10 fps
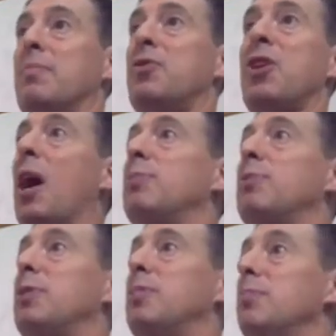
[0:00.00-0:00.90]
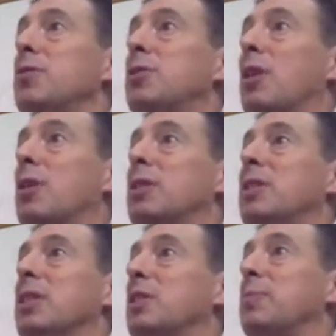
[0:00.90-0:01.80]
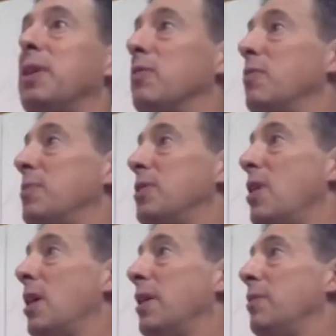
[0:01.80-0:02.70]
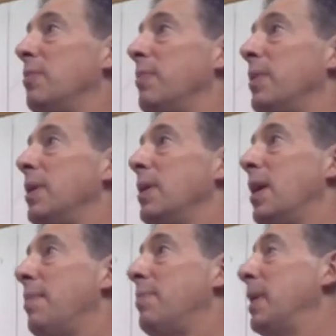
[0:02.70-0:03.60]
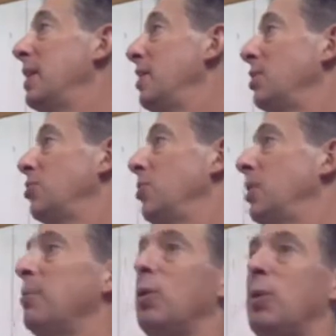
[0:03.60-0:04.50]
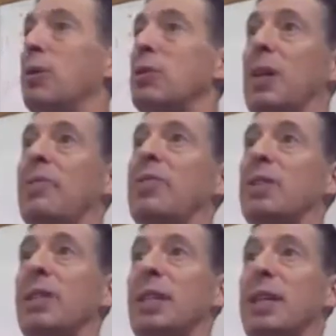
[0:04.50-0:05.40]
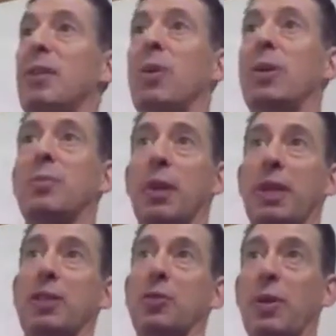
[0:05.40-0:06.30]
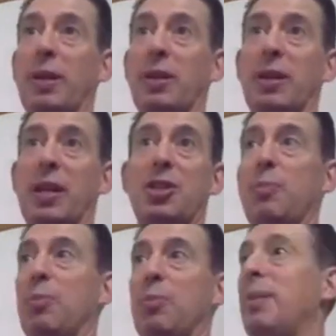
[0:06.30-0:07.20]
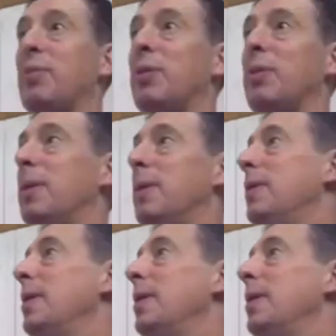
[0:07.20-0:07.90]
jobs started to disappear from Chicago. Big industrial employers left the city and went to places where they could get cheaper labor.